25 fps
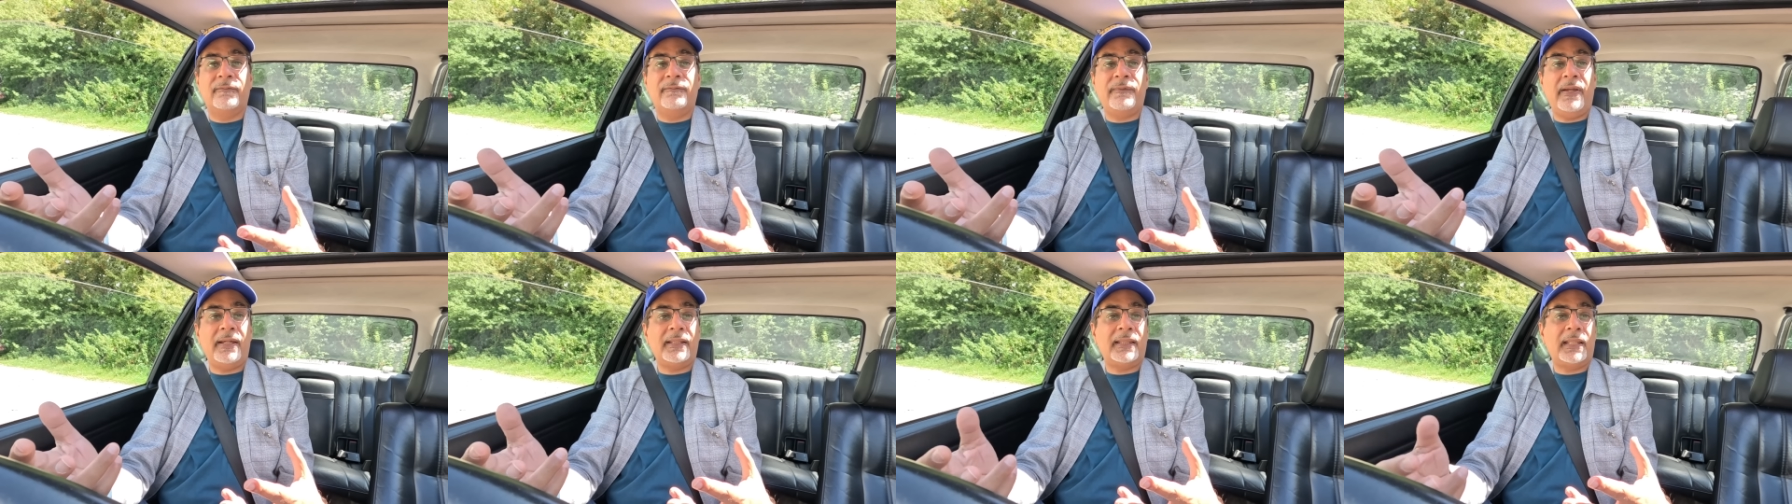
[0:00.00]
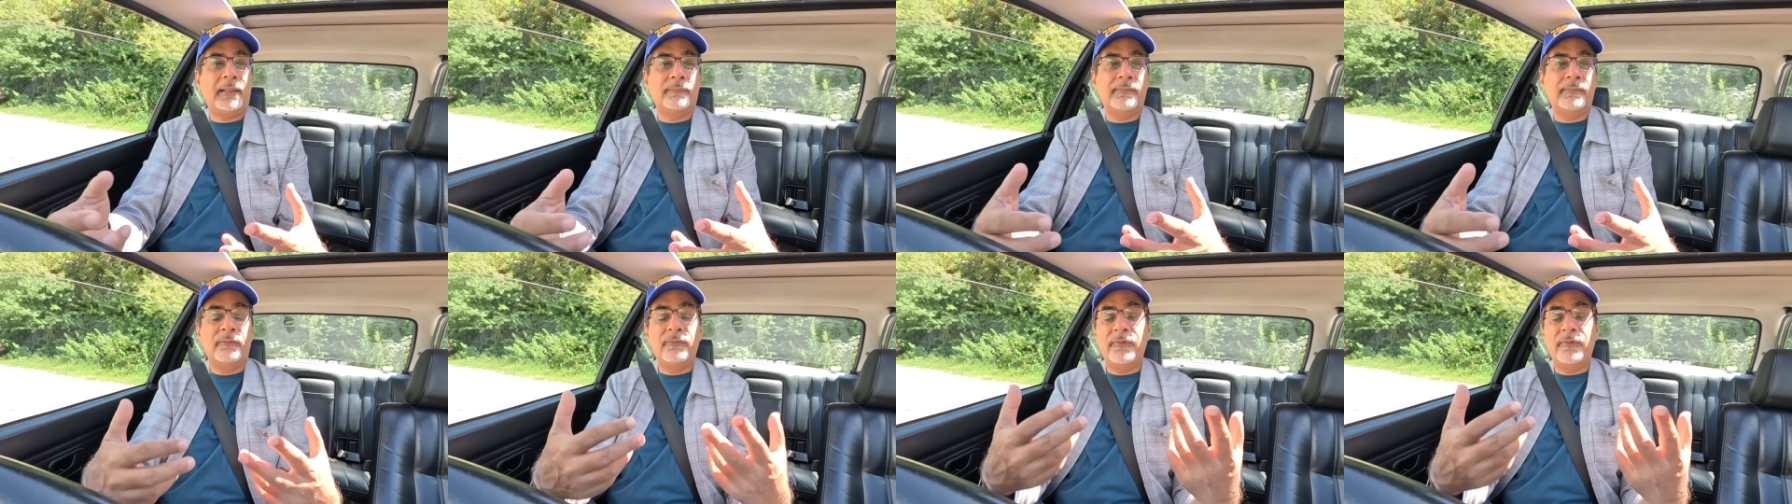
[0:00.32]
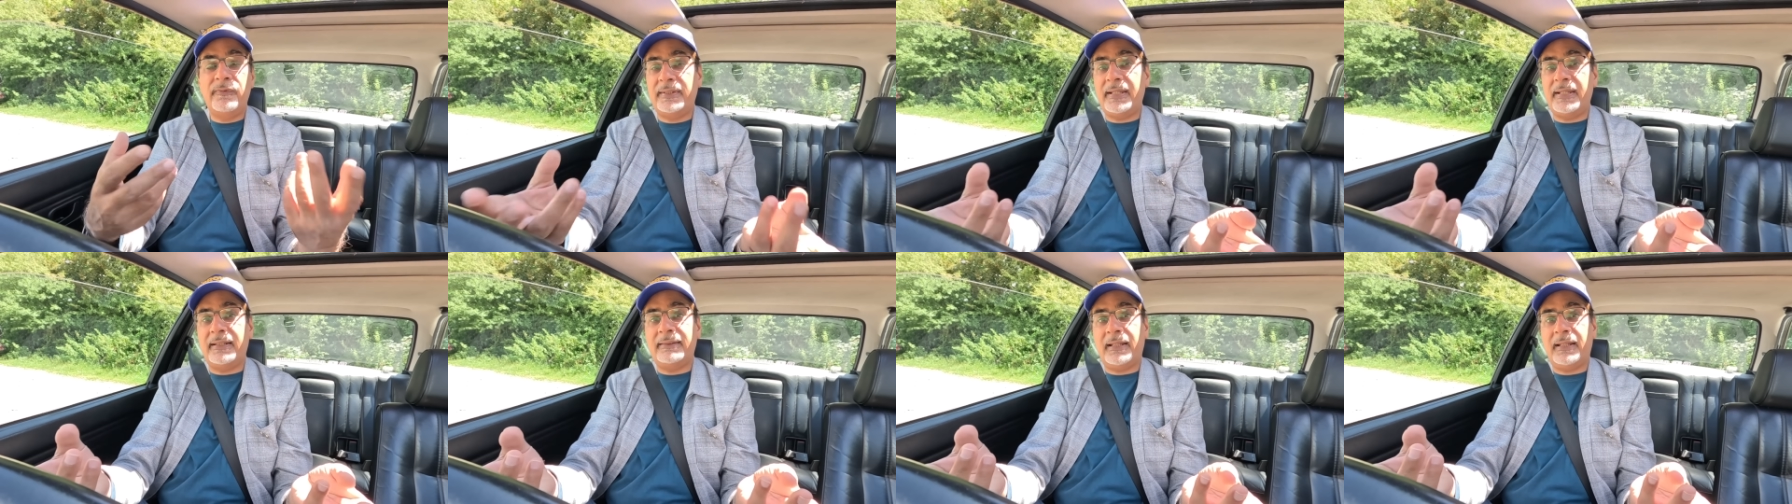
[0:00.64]
affect them. And
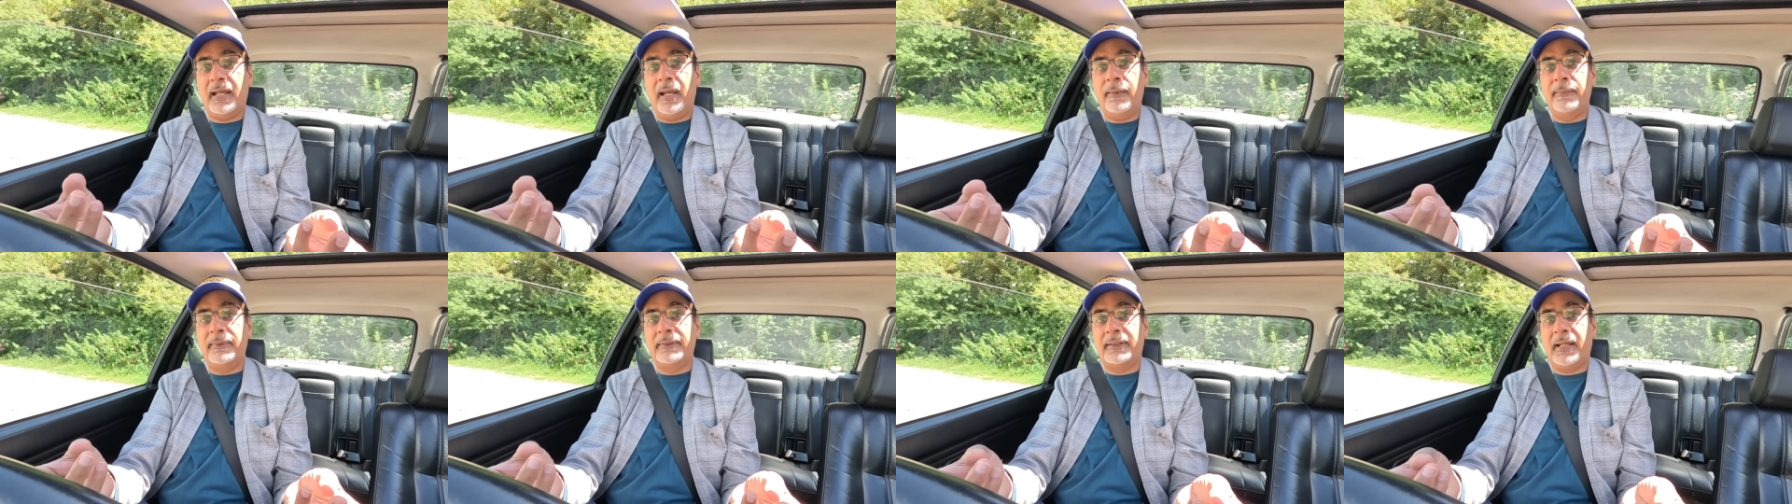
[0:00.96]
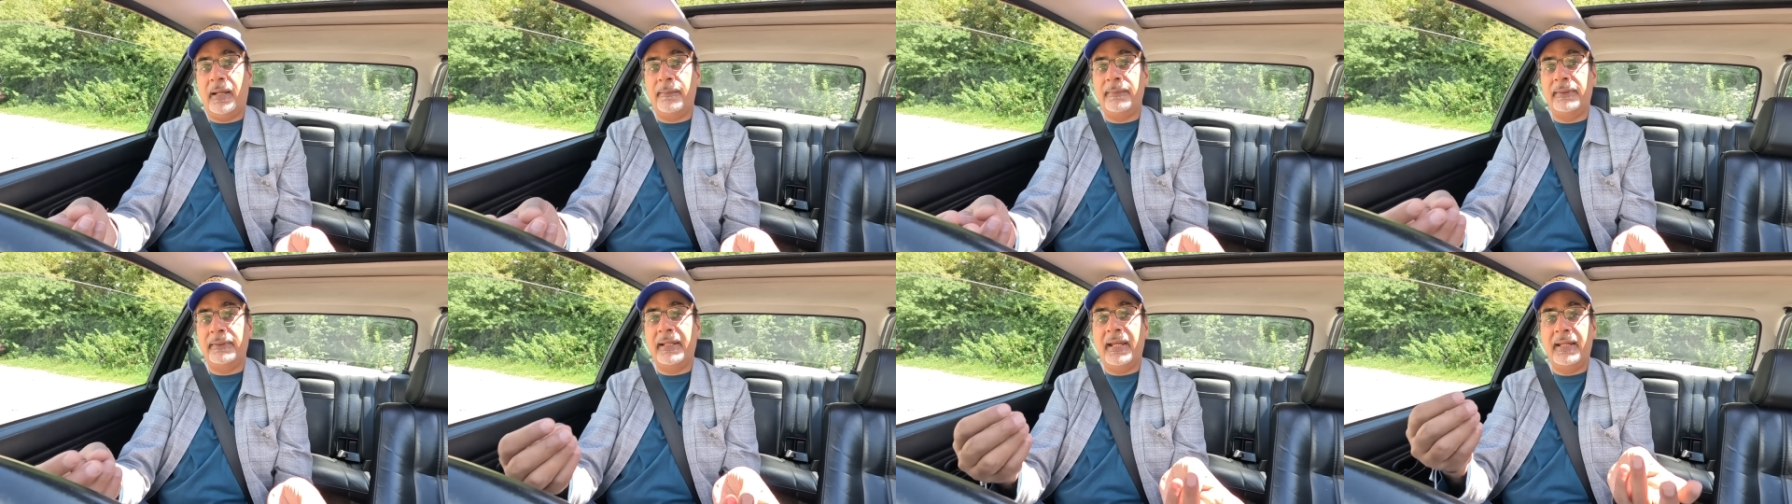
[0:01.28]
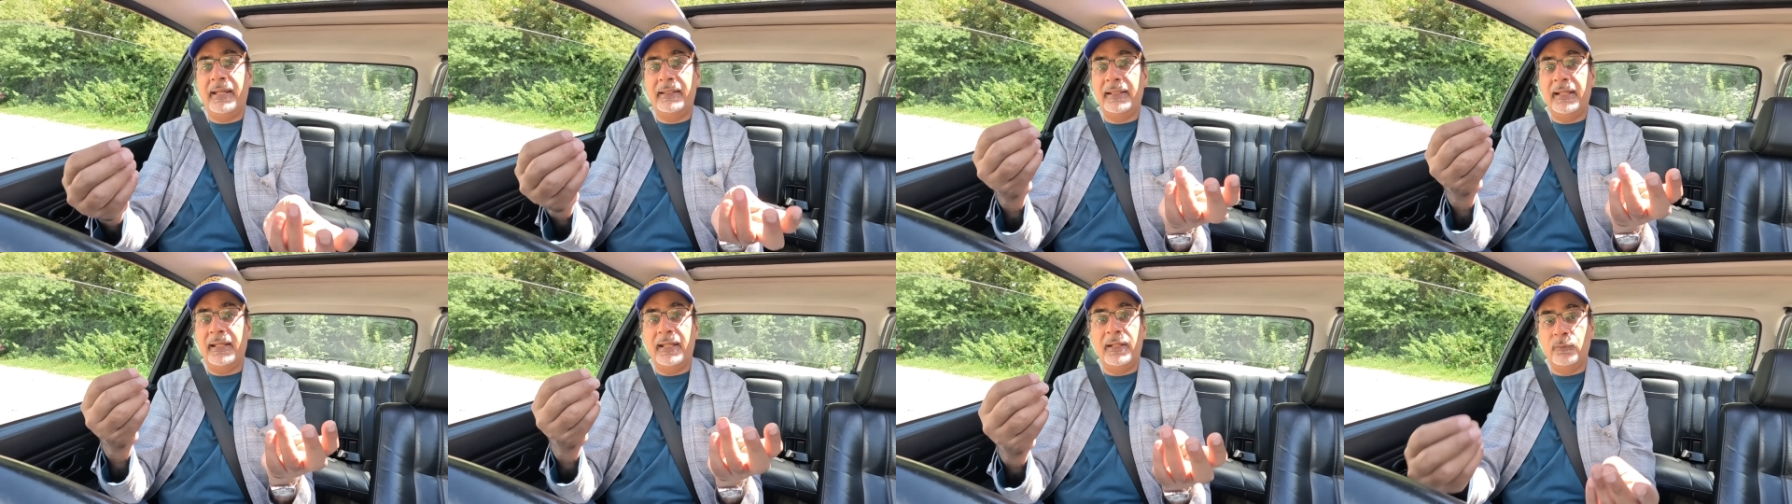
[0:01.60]
we've said time and time
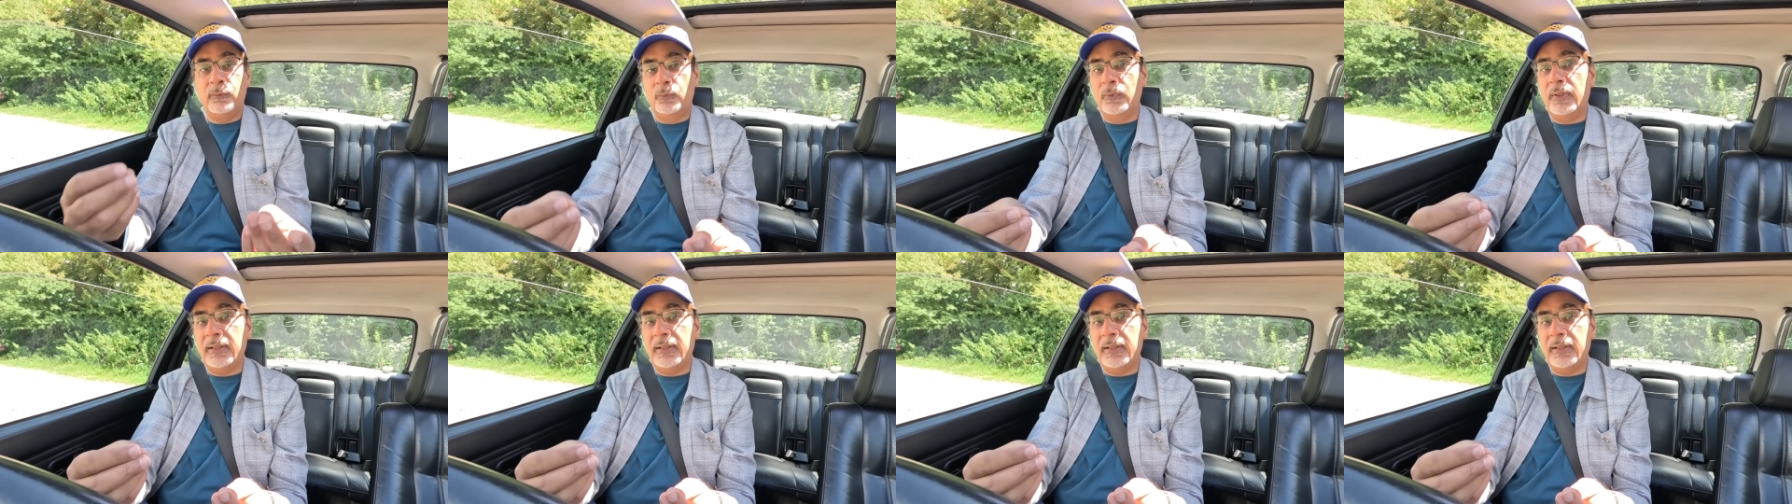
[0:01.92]
again that it